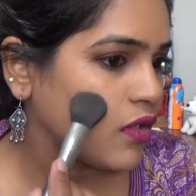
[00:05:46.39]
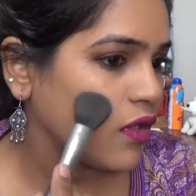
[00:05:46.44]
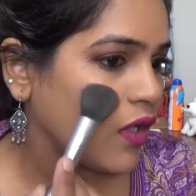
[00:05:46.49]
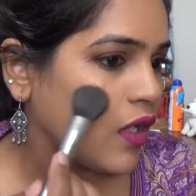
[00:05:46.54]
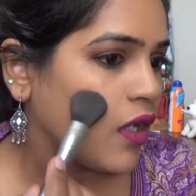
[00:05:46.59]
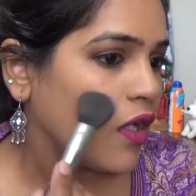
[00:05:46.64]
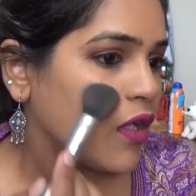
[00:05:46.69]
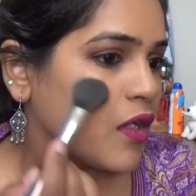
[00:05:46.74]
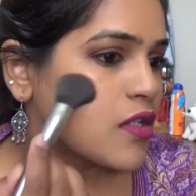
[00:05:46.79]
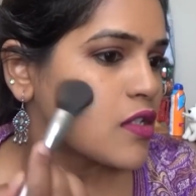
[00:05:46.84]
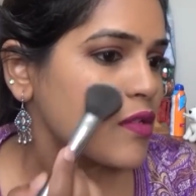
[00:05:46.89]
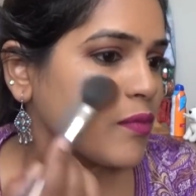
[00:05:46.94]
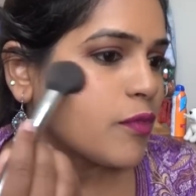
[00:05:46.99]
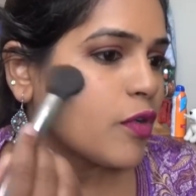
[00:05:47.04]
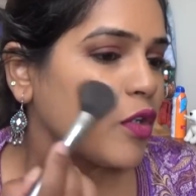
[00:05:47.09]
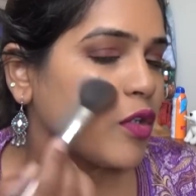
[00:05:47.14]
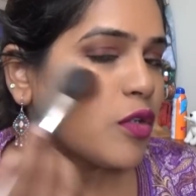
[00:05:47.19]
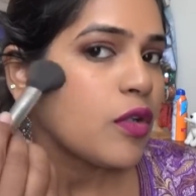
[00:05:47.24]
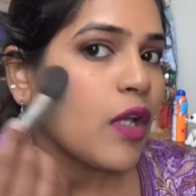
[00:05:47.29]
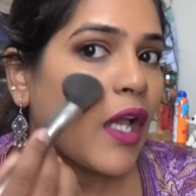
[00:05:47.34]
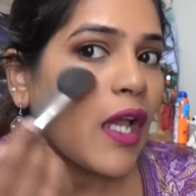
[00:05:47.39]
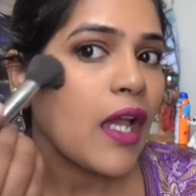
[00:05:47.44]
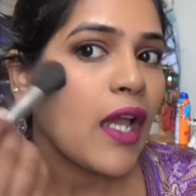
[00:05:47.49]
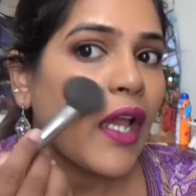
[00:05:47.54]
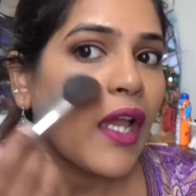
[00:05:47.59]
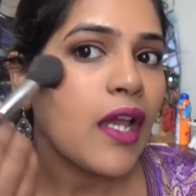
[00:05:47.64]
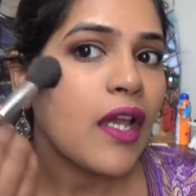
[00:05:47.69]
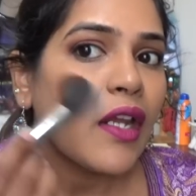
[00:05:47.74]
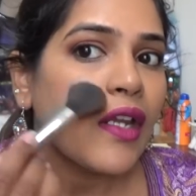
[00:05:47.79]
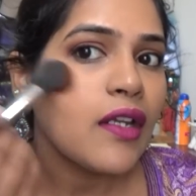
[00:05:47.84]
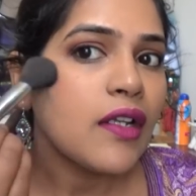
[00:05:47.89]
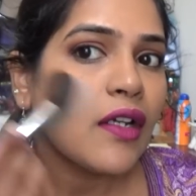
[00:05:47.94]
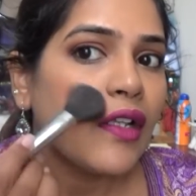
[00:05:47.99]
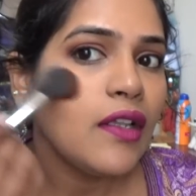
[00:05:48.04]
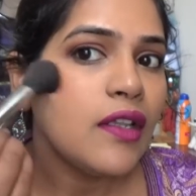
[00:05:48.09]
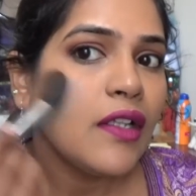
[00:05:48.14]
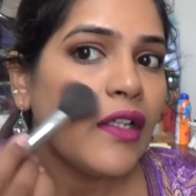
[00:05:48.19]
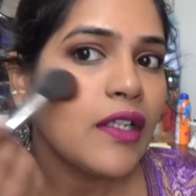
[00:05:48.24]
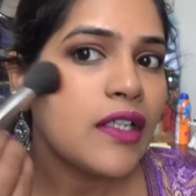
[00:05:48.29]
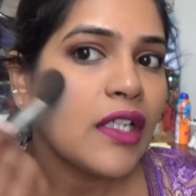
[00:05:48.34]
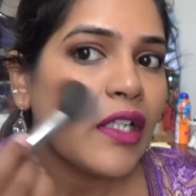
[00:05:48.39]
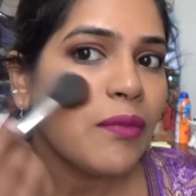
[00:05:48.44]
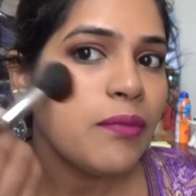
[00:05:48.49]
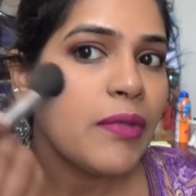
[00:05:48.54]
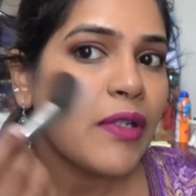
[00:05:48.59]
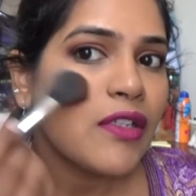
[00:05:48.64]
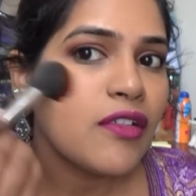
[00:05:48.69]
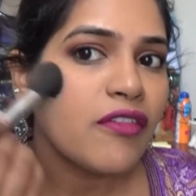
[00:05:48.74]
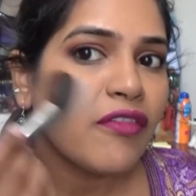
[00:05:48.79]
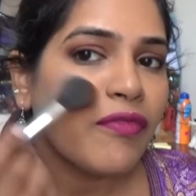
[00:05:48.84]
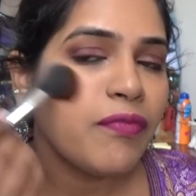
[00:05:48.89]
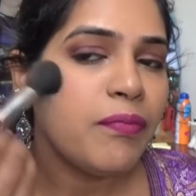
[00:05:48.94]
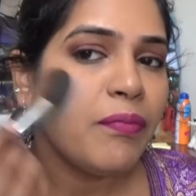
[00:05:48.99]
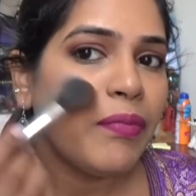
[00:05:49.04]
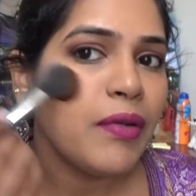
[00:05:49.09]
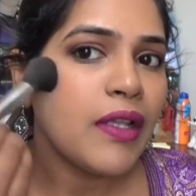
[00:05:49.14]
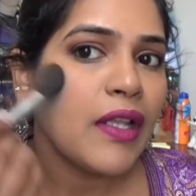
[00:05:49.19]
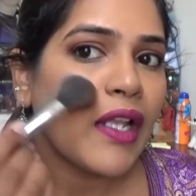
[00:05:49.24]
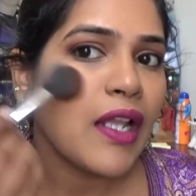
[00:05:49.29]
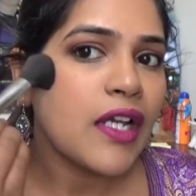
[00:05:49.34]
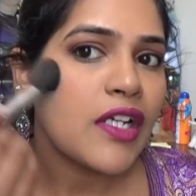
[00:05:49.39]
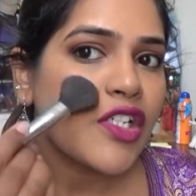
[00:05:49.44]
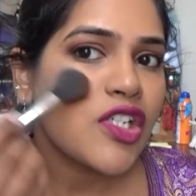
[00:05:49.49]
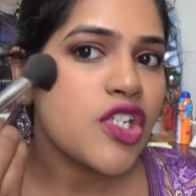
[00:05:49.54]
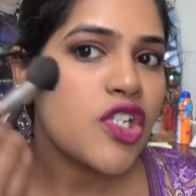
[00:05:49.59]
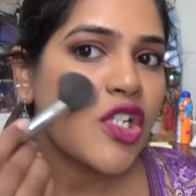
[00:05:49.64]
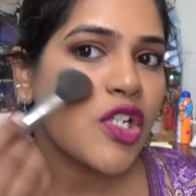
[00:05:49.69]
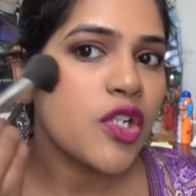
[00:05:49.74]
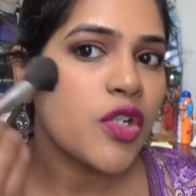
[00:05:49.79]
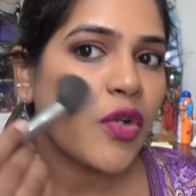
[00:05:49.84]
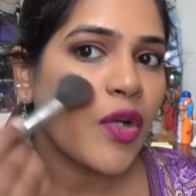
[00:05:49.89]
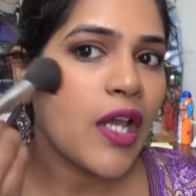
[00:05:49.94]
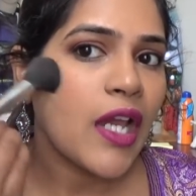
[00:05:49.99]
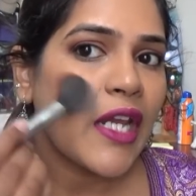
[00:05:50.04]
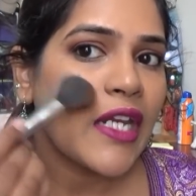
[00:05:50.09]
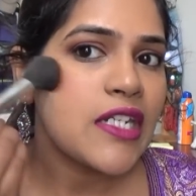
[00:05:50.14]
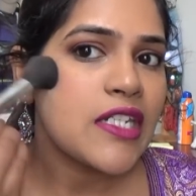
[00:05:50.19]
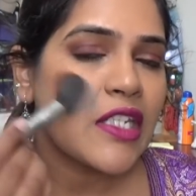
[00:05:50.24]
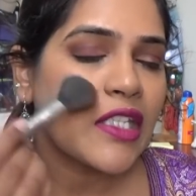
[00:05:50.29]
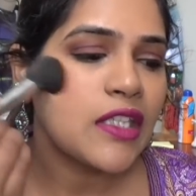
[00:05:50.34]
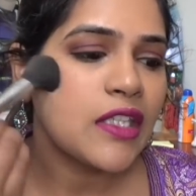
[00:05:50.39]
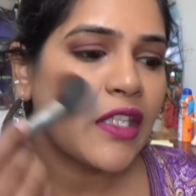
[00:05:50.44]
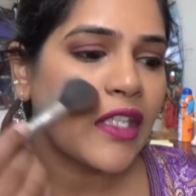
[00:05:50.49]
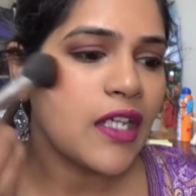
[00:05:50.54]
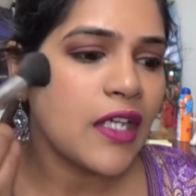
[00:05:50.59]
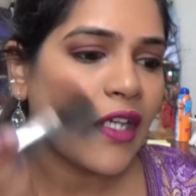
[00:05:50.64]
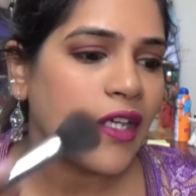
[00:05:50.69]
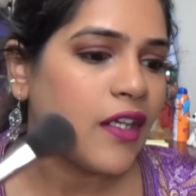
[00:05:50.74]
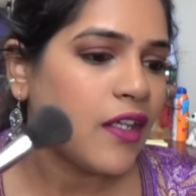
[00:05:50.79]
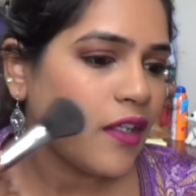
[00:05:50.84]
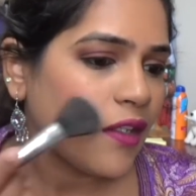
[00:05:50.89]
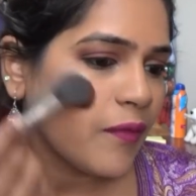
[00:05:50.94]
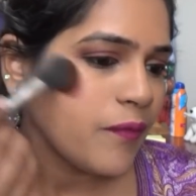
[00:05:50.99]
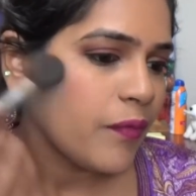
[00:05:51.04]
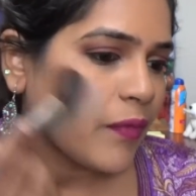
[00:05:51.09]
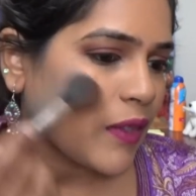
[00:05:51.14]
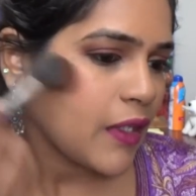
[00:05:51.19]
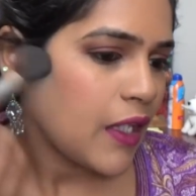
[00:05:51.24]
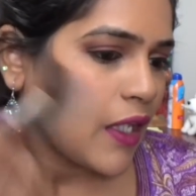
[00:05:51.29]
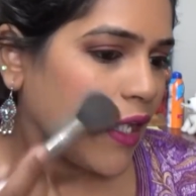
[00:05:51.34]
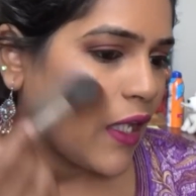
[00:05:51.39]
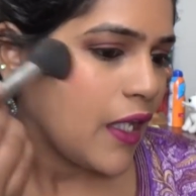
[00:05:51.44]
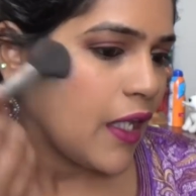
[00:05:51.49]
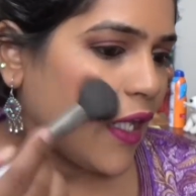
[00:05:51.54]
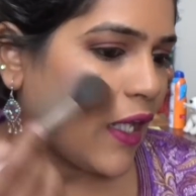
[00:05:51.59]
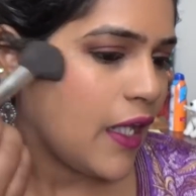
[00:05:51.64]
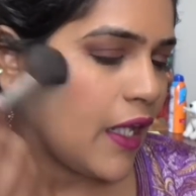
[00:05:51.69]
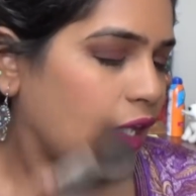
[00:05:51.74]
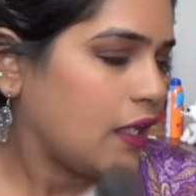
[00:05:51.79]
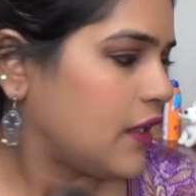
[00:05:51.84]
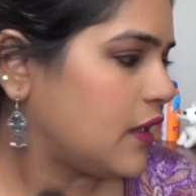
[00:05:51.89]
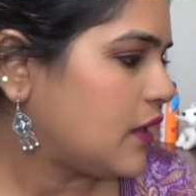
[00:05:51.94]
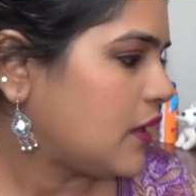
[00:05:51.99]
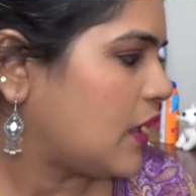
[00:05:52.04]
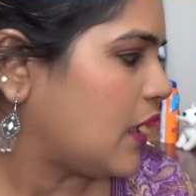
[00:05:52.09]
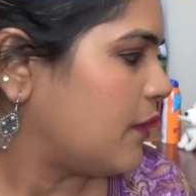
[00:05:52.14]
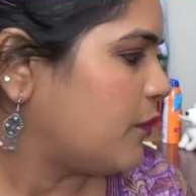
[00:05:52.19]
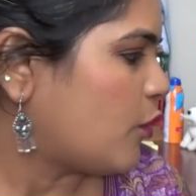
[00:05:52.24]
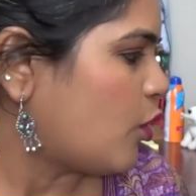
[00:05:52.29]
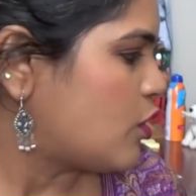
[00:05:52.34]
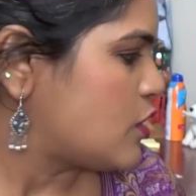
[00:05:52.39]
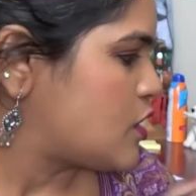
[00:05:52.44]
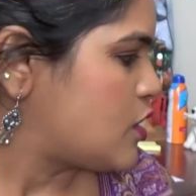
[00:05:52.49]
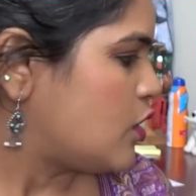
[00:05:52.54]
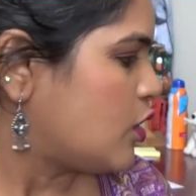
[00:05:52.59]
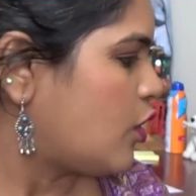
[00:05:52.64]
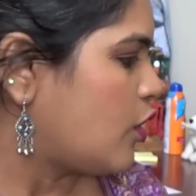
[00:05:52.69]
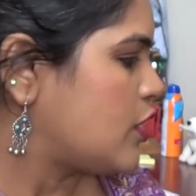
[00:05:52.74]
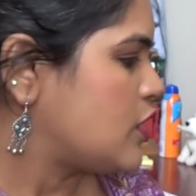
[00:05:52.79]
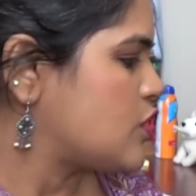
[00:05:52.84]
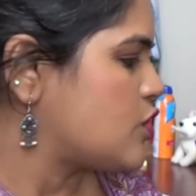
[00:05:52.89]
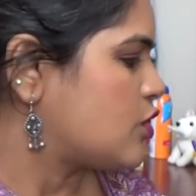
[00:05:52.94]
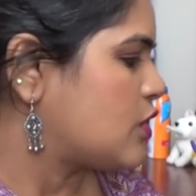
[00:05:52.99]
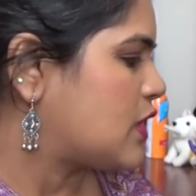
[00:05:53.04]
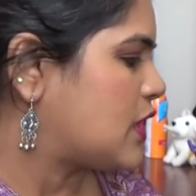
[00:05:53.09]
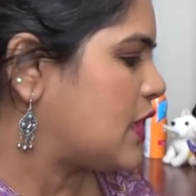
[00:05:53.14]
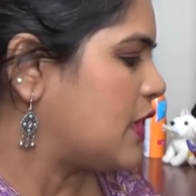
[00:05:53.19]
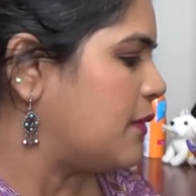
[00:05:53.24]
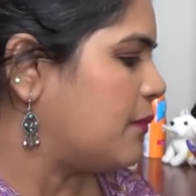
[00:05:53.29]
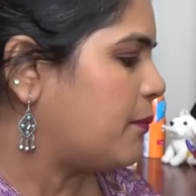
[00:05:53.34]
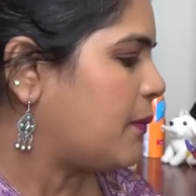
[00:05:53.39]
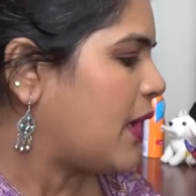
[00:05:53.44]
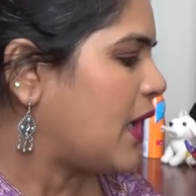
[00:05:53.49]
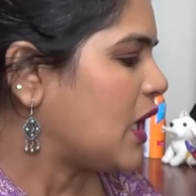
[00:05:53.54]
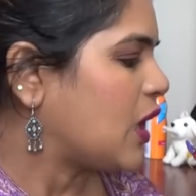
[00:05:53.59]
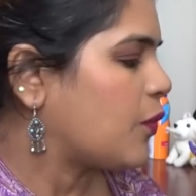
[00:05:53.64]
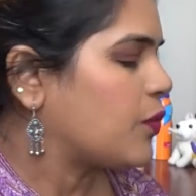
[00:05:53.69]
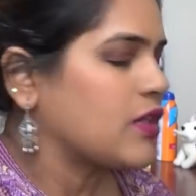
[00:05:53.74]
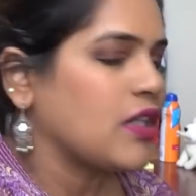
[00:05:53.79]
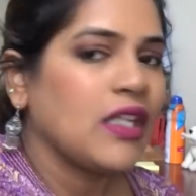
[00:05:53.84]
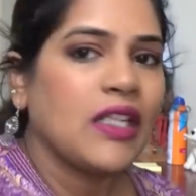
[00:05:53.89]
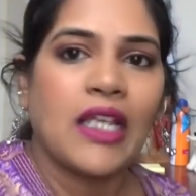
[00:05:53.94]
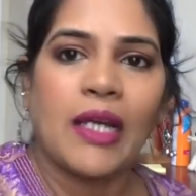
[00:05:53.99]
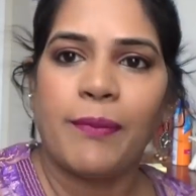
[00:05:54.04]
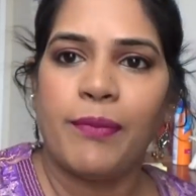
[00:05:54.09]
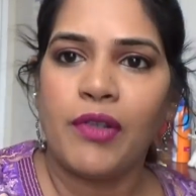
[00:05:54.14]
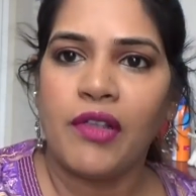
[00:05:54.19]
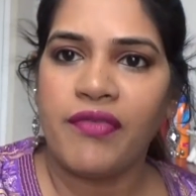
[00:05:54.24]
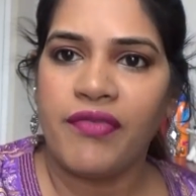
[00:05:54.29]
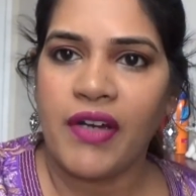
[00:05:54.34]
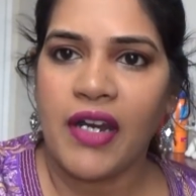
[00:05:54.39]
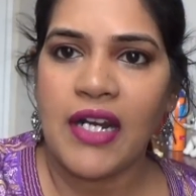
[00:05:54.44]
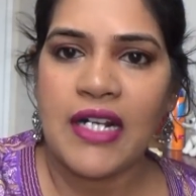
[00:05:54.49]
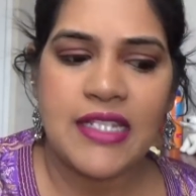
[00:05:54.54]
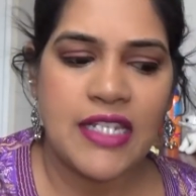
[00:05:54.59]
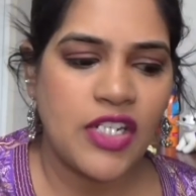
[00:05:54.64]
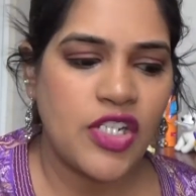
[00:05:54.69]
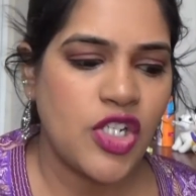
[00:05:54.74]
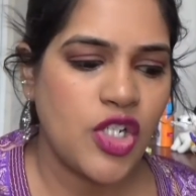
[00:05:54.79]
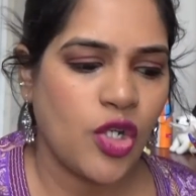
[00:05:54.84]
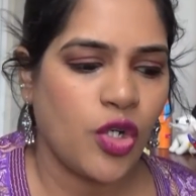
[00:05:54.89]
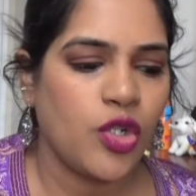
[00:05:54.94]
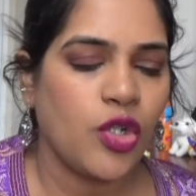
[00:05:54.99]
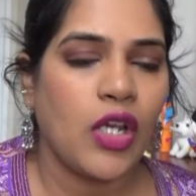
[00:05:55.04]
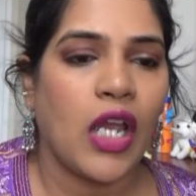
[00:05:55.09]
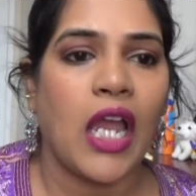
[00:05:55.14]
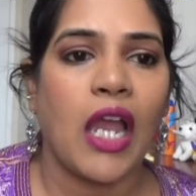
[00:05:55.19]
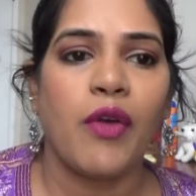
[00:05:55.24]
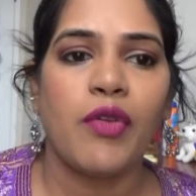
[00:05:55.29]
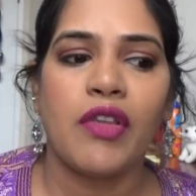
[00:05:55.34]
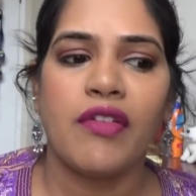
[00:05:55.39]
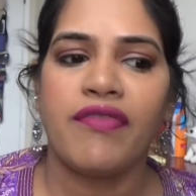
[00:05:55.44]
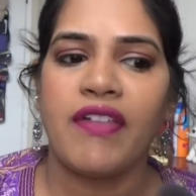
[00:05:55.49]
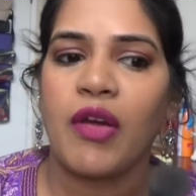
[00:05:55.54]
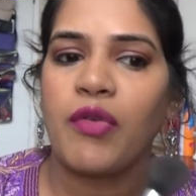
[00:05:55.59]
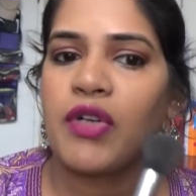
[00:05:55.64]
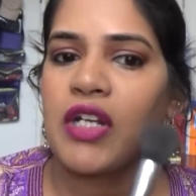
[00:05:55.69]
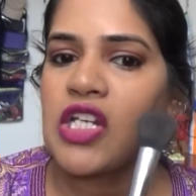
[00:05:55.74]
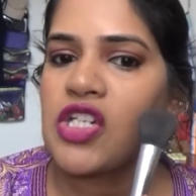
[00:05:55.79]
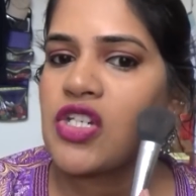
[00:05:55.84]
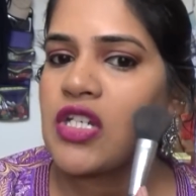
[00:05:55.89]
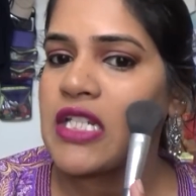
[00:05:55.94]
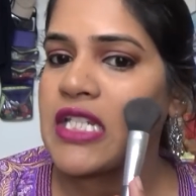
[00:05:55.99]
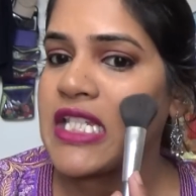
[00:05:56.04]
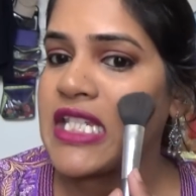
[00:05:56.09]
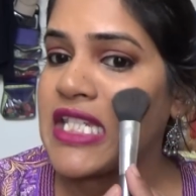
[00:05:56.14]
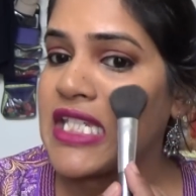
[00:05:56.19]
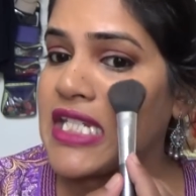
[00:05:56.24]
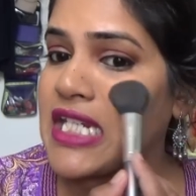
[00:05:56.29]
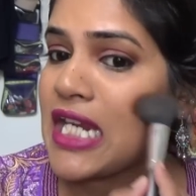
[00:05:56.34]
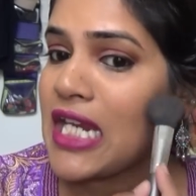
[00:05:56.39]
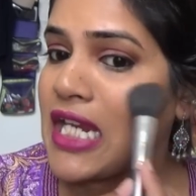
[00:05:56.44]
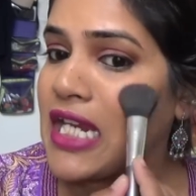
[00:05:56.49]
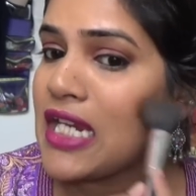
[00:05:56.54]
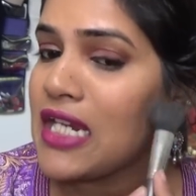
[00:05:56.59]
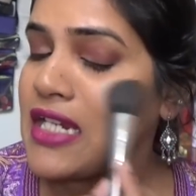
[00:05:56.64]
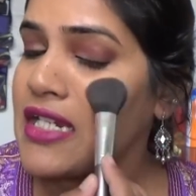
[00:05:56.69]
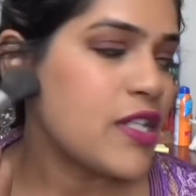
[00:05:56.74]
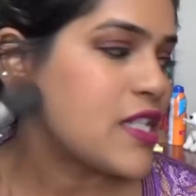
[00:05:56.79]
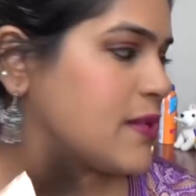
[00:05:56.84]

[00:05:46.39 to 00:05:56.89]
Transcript: So I'm going to add a little bit of blush right there. And I'm also going to come back within a couple of hours and show you how the foundation stays.